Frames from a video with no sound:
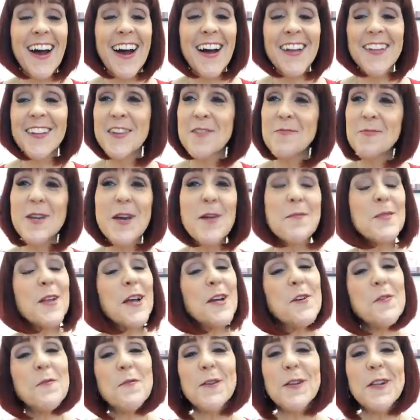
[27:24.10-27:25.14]
Sometimes
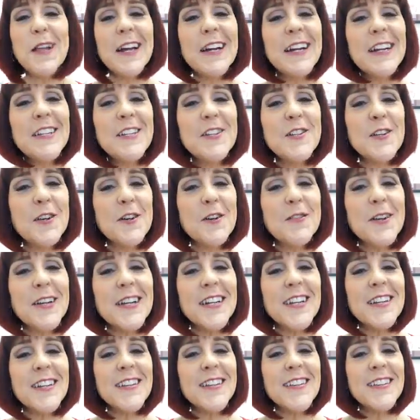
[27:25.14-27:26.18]
I don't feel like I deserve it.
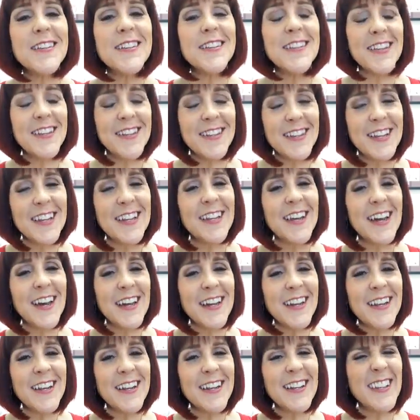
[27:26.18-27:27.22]
Do you see
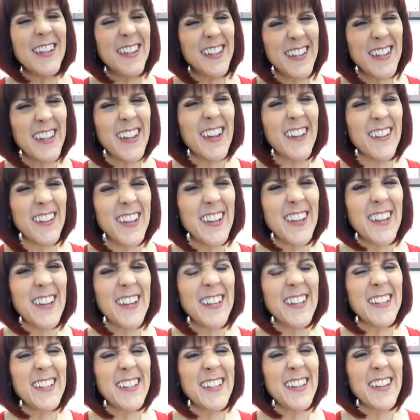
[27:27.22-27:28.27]
that? Do you see how that
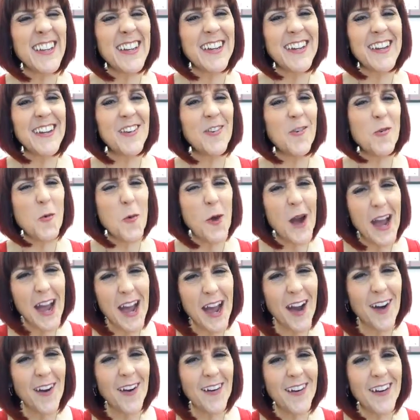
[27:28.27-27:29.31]
is?
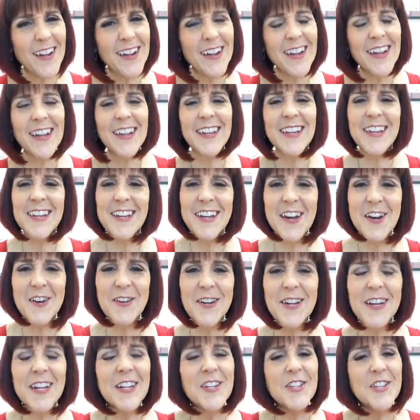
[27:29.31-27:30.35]
Wow. You know,
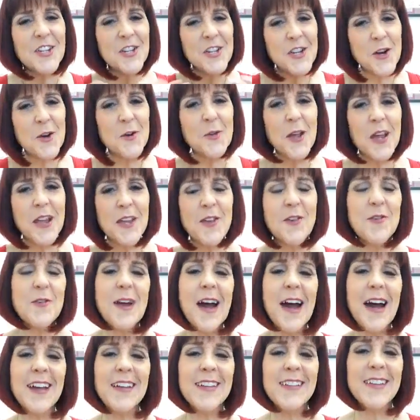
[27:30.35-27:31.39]
to know that you
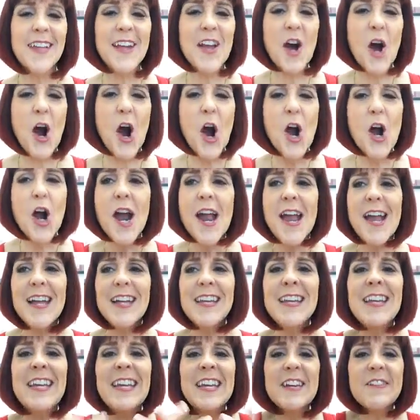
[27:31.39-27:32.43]
guys are
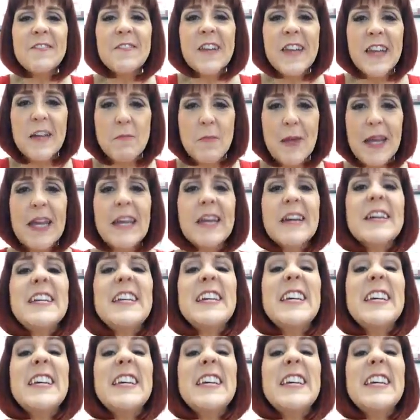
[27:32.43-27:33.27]
gifting me